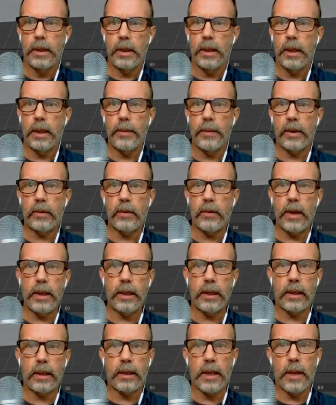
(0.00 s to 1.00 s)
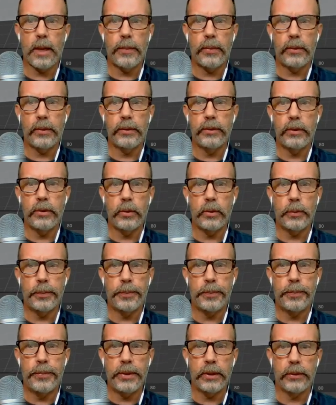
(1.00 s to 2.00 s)
I created a couple new
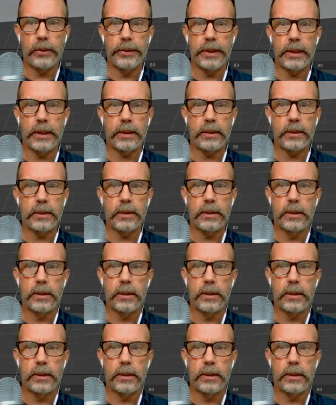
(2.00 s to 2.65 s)
buildings,